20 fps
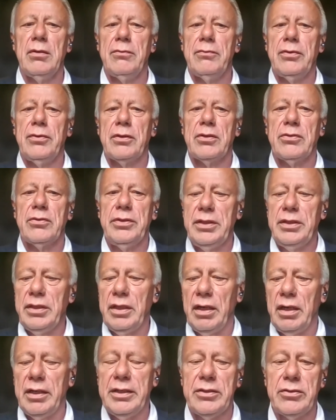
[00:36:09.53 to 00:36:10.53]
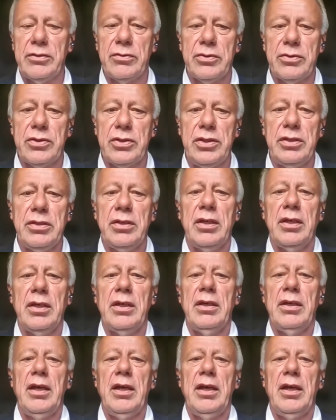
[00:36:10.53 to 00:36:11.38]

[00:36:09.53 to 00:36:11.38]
for green hydrogen,